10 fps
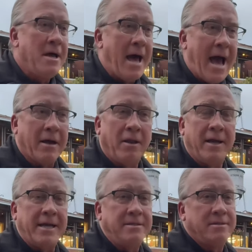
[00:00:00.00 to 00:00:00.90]

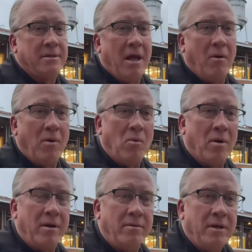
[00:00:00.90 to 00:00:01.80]
accolades, you know, we
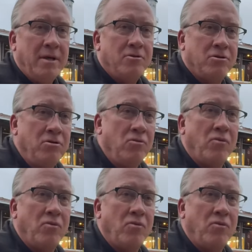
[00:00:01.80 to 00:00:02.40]
won two